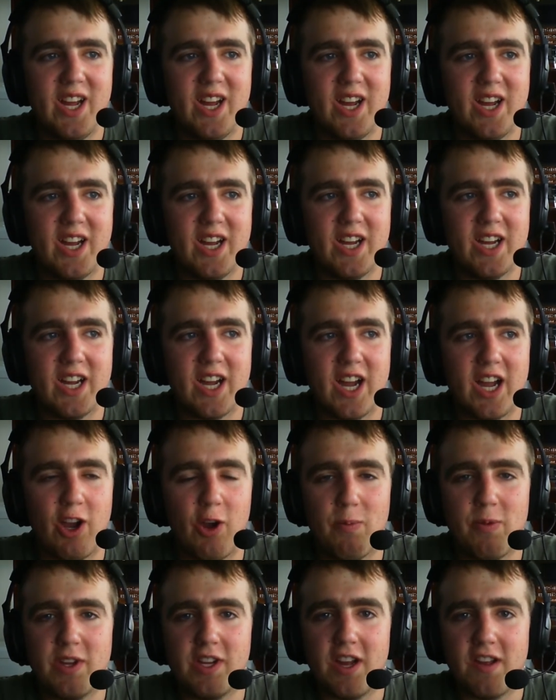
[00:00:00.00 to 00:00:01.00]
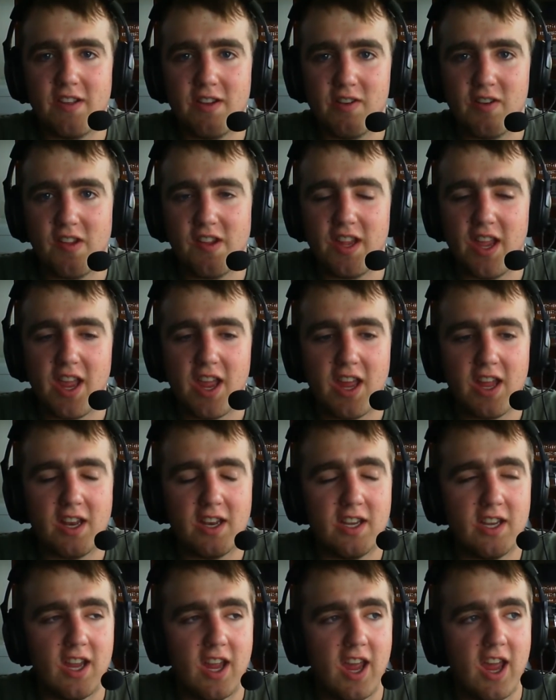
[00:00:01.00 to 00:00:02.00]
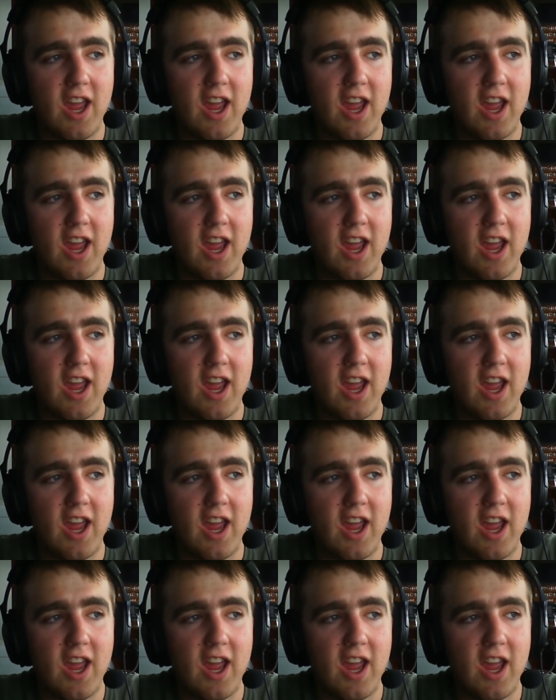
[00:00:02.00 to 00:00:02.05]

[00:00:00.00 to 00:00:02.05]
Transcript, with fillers: Uh, I hope you guys understand.